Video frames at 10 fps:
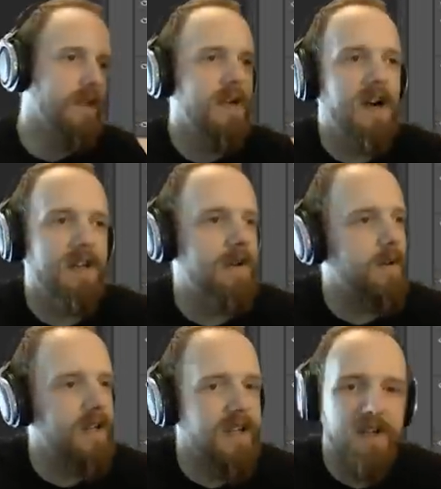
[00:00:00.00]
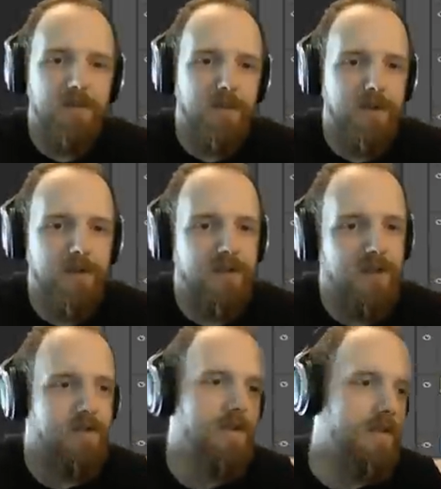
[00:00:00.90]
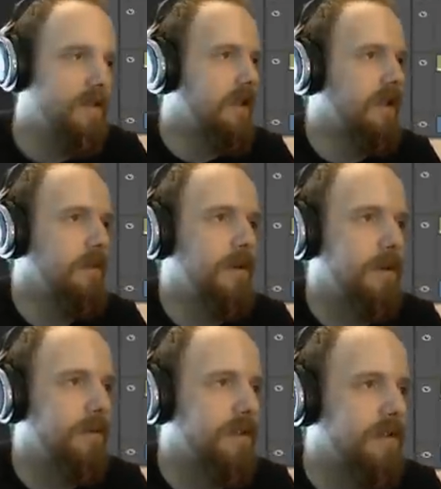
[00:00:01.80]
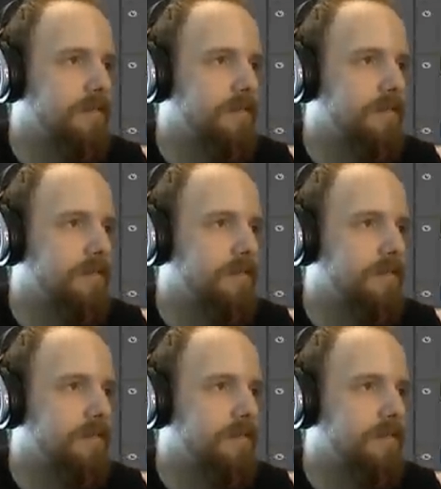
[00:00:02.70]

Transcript: I don't know, again, it's one of those things. I'm going to play with it.